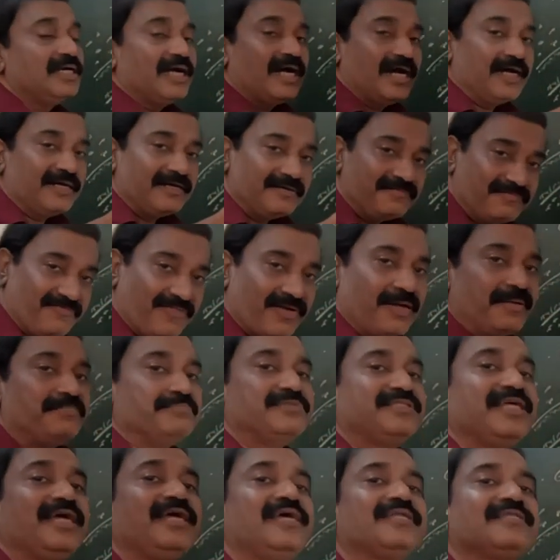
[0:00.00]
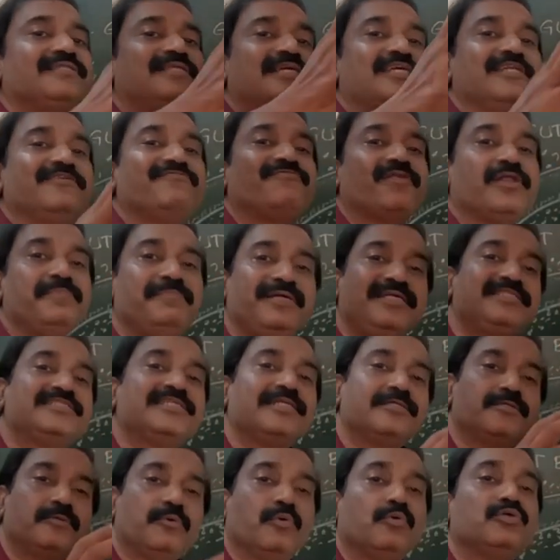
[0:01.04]
And from there the
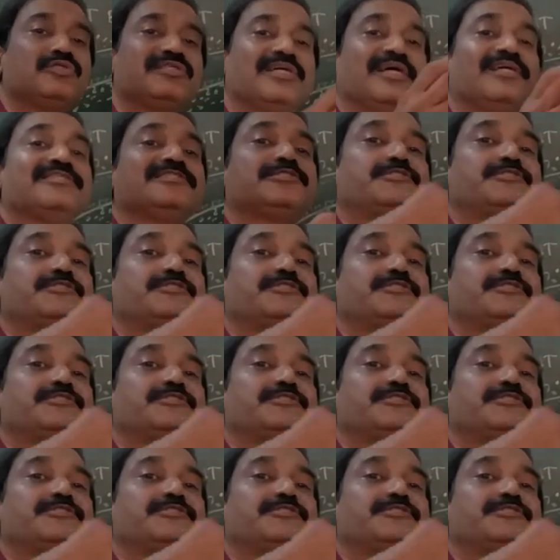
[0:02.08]
inflammation goes on